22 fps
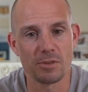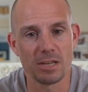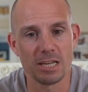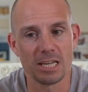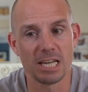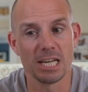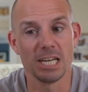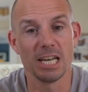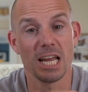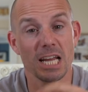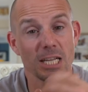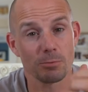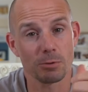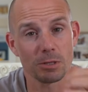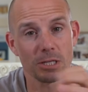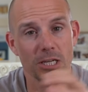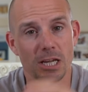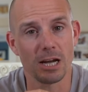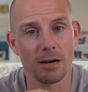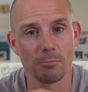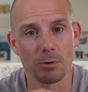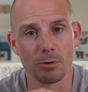connect with a
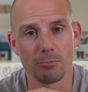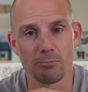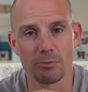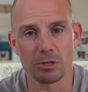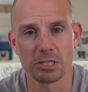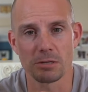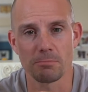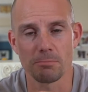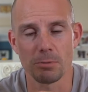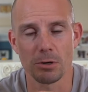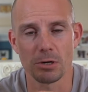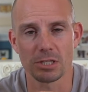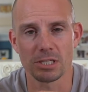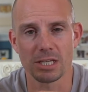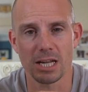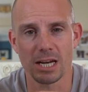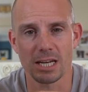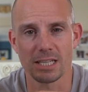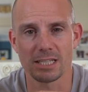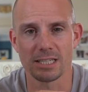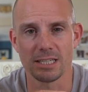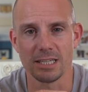couple and bring some
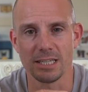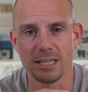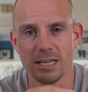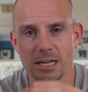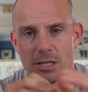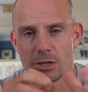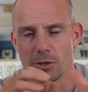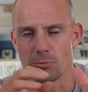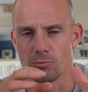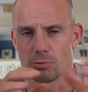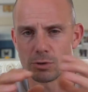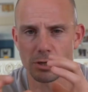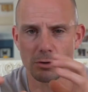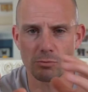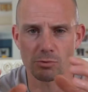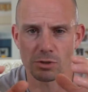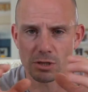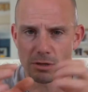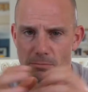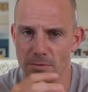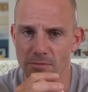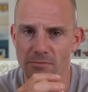personality, the results
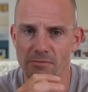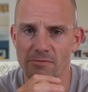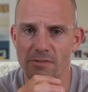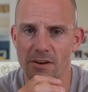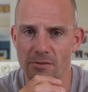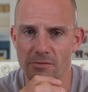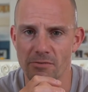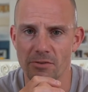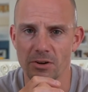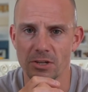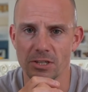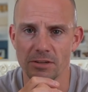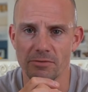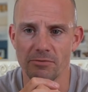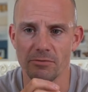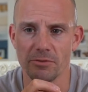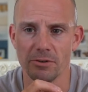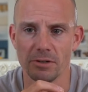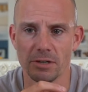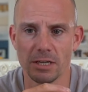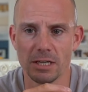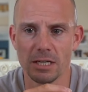can be very, very
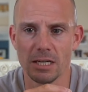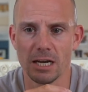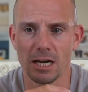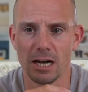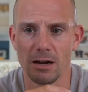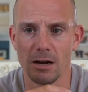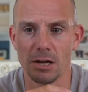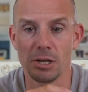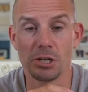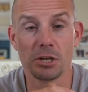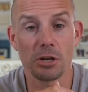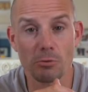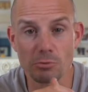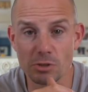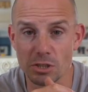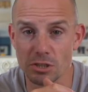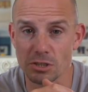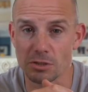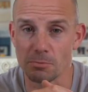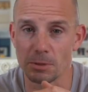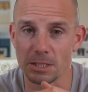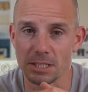different and
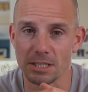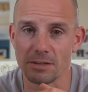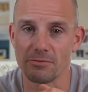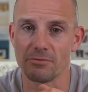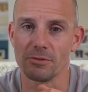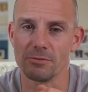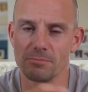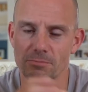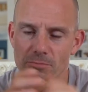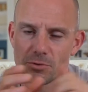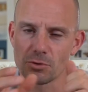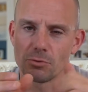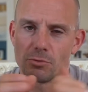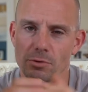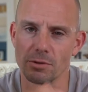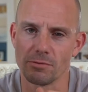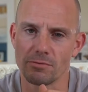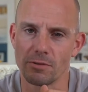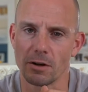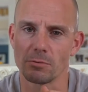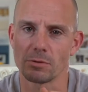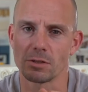noticeably different through the
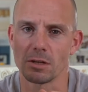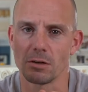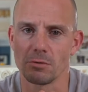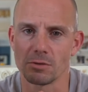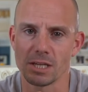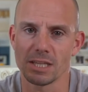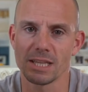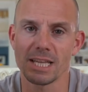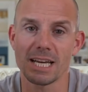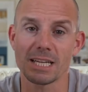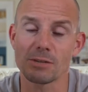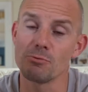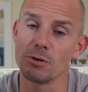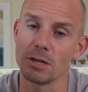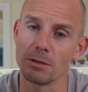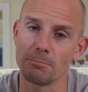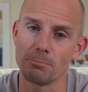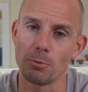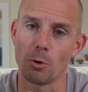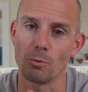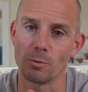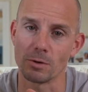photos. And that's really
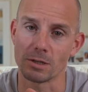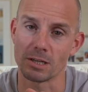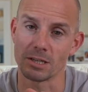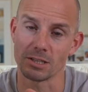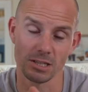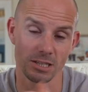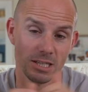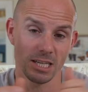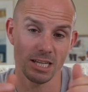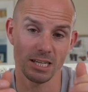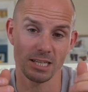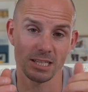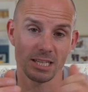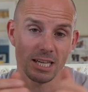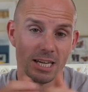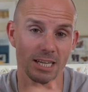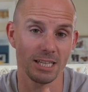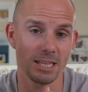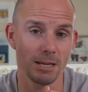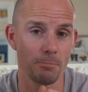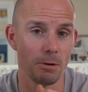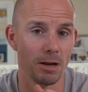important, because at the end of the
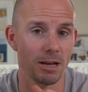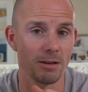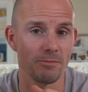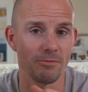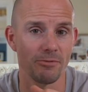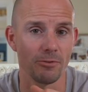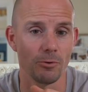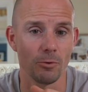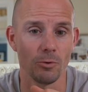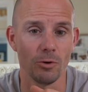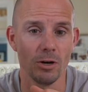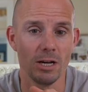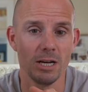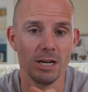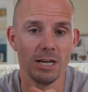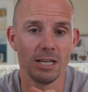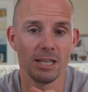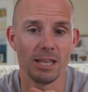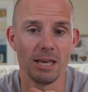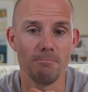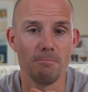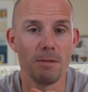day, they're paying for
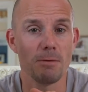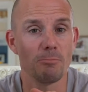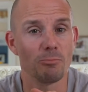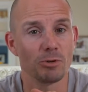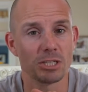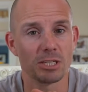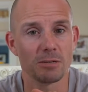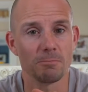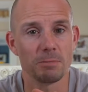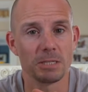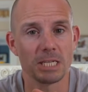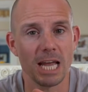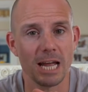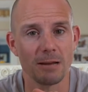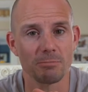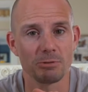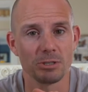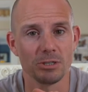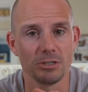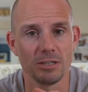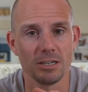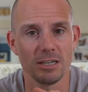their memories to be
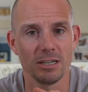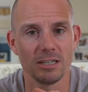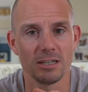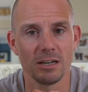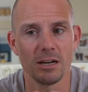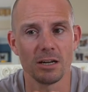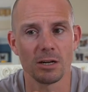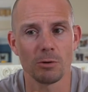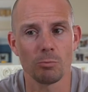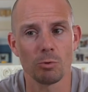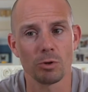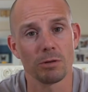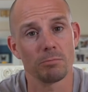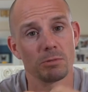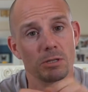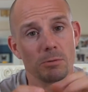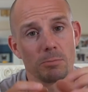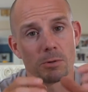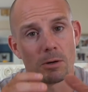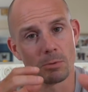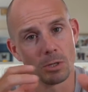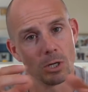captured, and I want them to
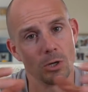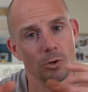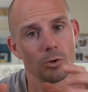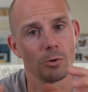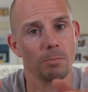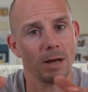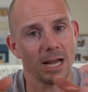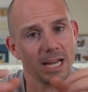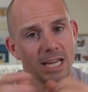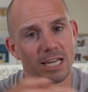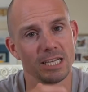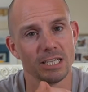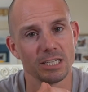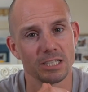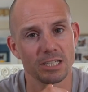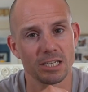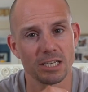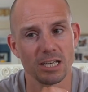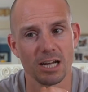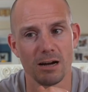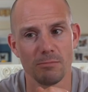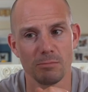be able to look back in
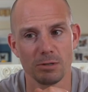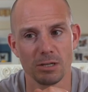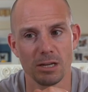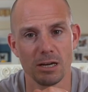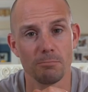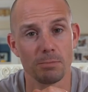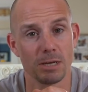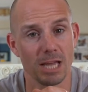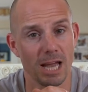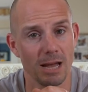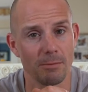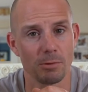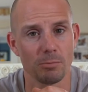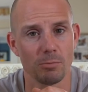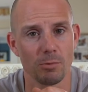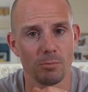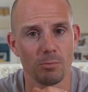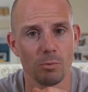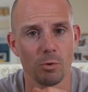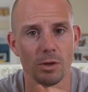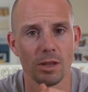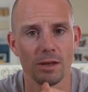years to come and be happy with
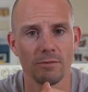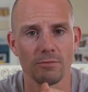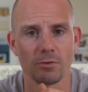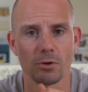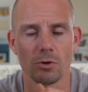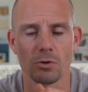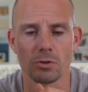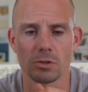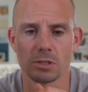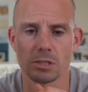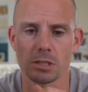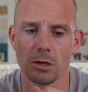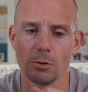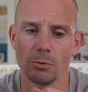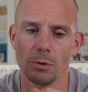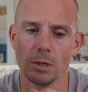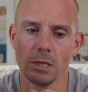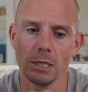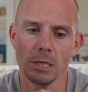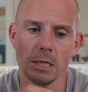what they've got. So